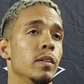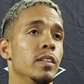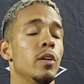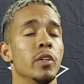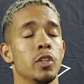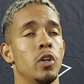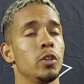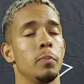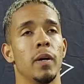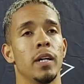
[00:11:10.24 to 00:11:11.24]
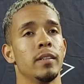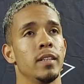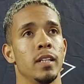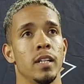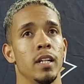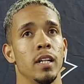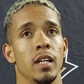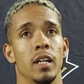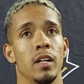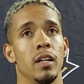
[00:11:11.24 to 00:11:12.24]
results, but
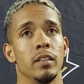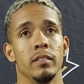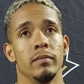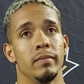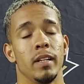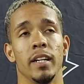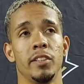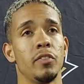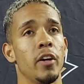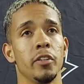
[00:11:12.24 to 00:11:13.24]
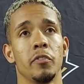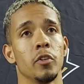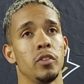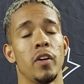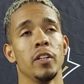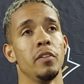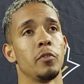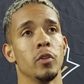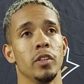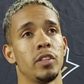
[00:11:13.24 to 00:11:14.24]
it's very difficult. It's very
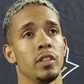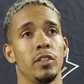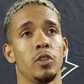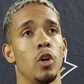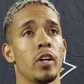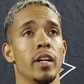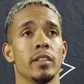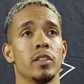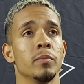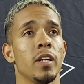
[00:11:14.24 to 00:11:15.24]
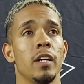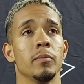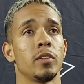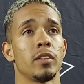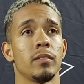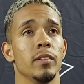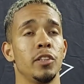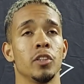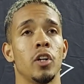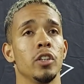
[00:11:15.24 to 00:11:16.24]
difficult. It's soccer. Sometimes
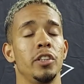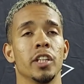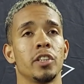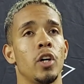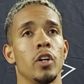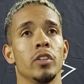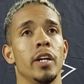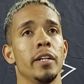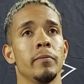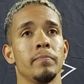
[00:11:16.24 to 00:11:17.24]
it's not just not our day.